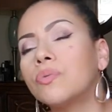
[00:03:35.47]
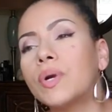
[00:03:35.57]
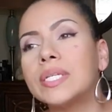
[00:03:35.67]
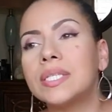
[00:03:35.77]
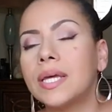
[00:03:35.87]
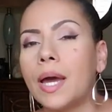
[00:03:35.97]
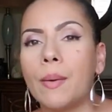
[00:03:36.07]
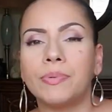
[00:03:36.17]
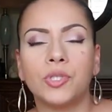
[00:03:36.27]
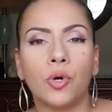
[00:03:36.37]
rest of the
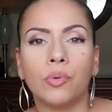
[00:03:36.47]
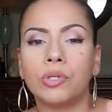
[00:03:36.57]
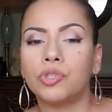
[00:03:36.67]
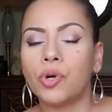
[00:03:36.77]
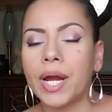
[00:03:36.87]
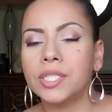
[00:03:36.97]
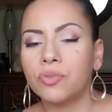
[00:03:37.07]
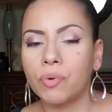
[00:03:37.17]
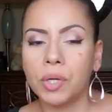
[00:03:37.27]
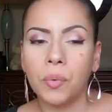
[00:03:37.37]
episode, they're trying to
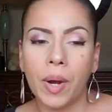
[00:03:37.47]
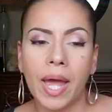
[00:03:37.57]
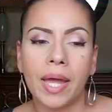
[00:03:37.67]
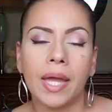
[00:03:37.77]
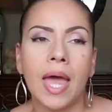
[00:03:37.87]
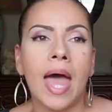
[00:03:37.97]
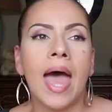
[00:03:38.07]
run away